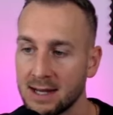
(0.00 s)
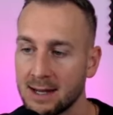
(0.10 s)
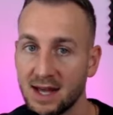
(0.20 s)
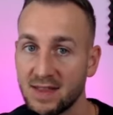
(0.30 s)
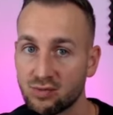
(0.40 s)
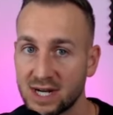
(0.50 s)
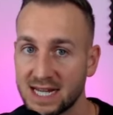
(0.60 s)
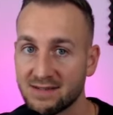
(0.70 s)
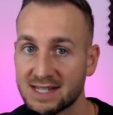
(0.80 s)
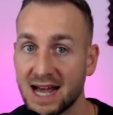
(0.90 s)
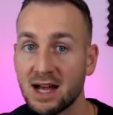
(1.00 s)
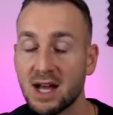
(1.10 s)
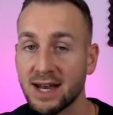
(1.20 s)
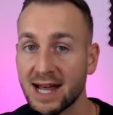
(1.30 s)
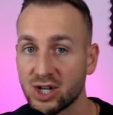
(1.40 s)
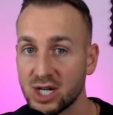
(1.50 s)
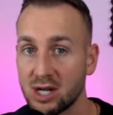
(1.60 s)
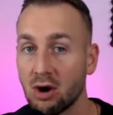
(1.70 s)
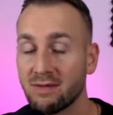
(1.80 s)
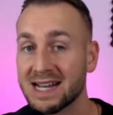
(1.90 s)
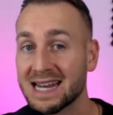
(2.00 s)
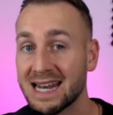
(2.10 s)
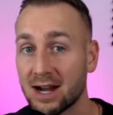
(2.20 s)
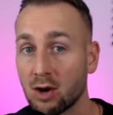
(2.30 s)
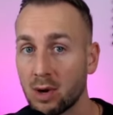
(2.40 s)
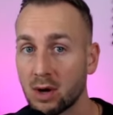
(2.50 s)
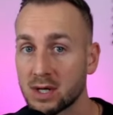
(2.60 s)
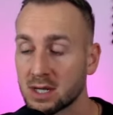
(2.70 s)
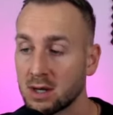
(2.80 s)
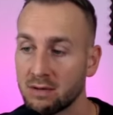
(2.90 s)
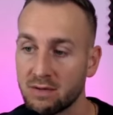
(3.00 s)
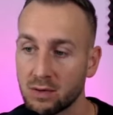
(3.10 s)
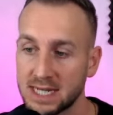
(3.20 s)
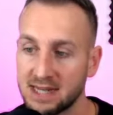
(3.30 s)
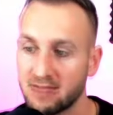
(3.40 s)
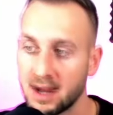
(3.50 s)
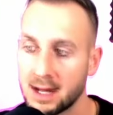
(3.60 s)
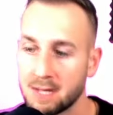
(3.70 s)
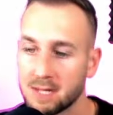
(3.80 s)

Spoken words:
And this really gives that analogy of Lego blocks for DeFi.